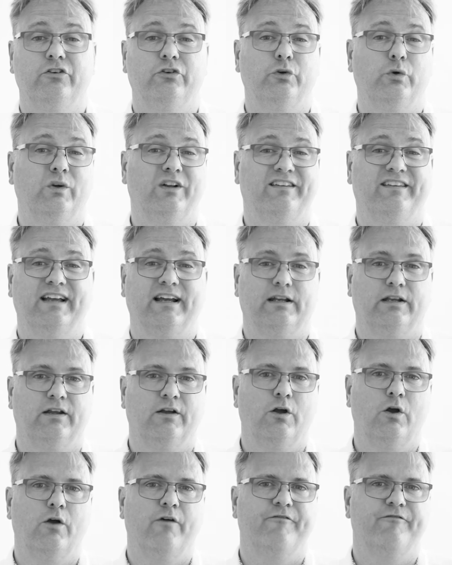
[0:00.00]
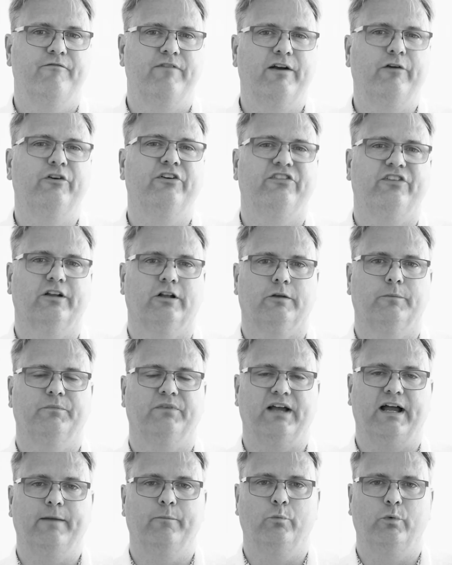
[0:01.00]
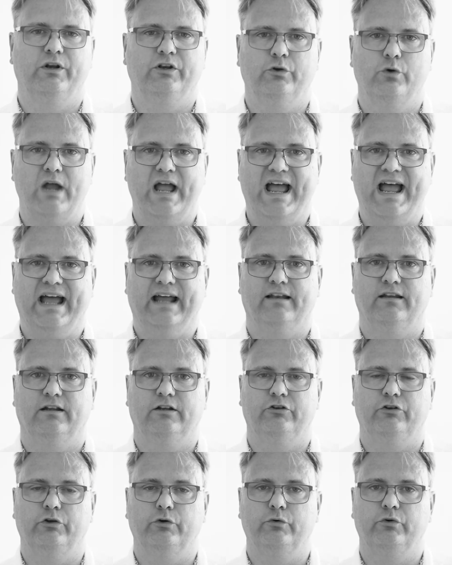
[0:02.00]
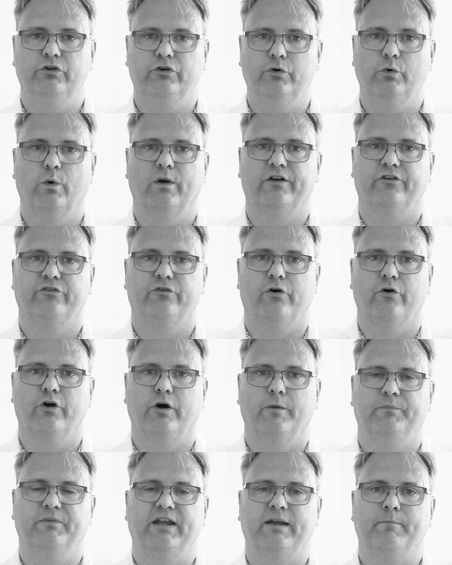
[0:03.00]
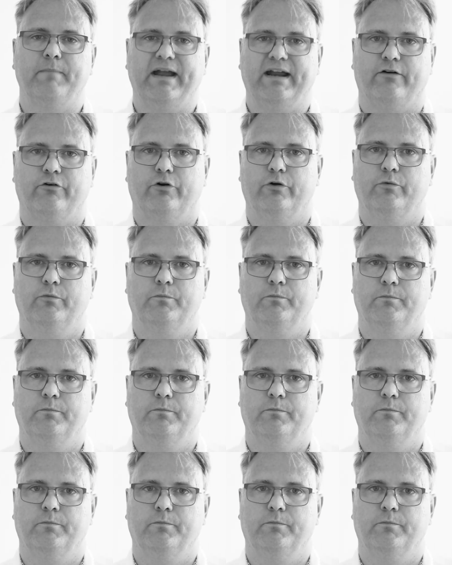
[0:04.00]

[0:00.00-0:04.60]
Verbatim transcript: do it that very seldom time when you add a new Q_OBJECT macro.